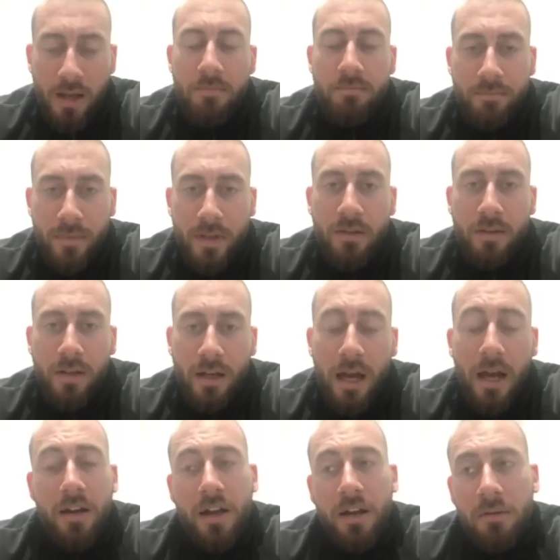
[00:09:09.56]
Yeah.
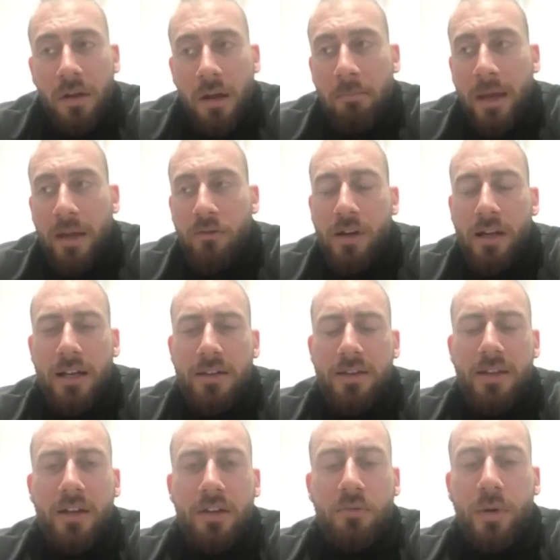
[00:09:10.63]
And be
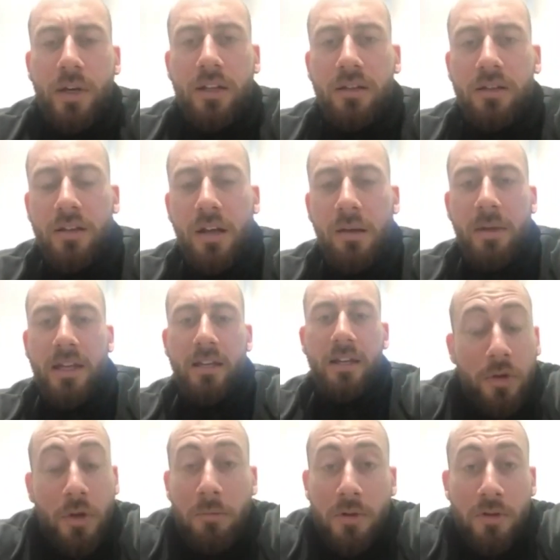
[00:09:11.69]
realistic as well. I mean,
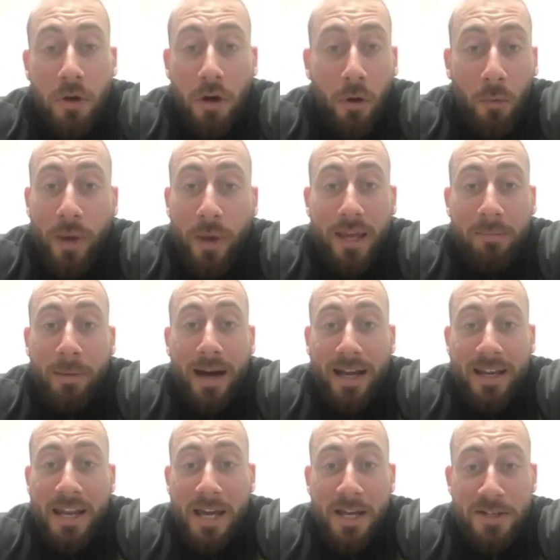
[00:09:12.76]
humans are weak
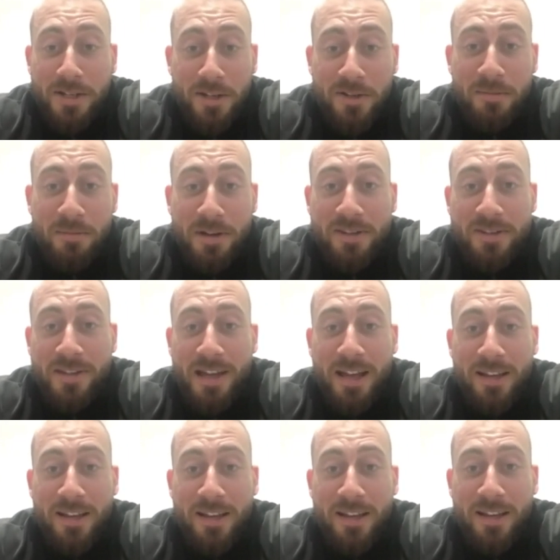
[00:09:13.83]
by nature to some
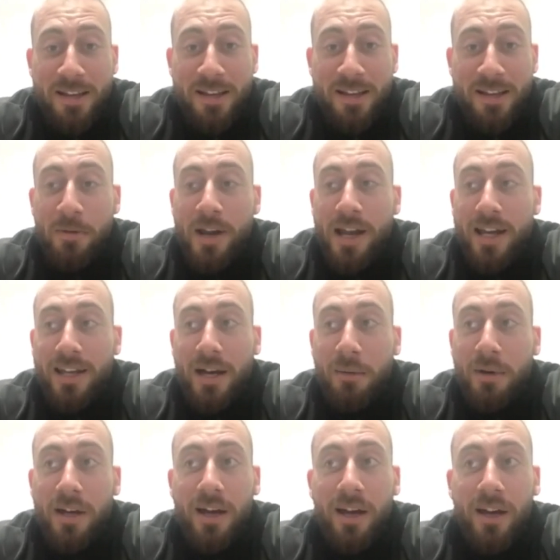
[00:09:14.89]
extent. We do like
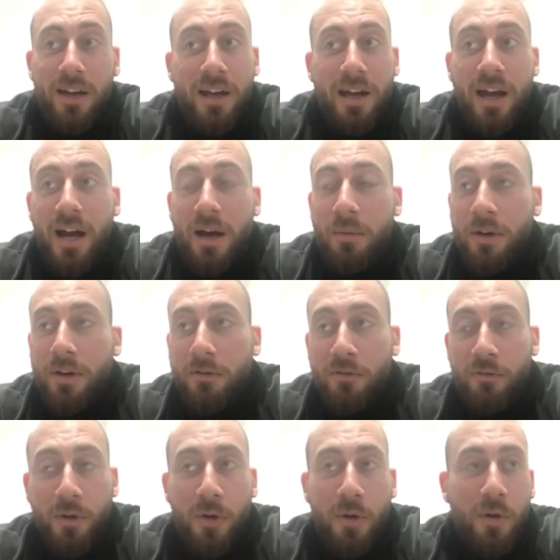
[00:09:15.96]
our
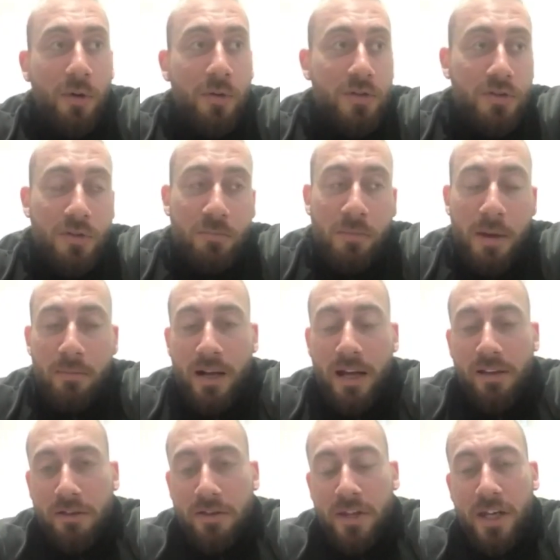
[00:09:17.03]
food. Some people
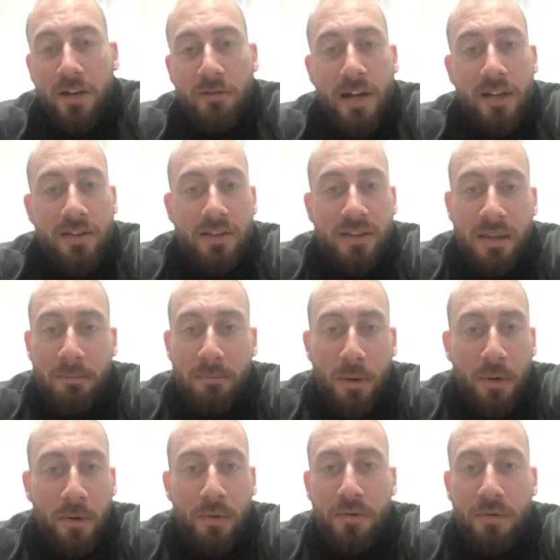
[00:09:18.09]
like the cigarettes and the
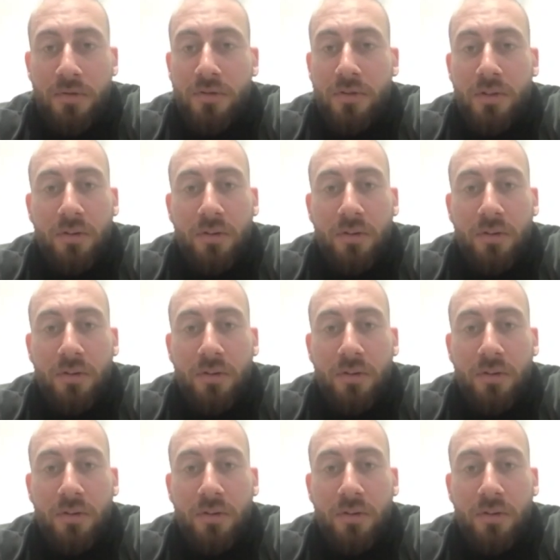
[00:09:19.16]
booze,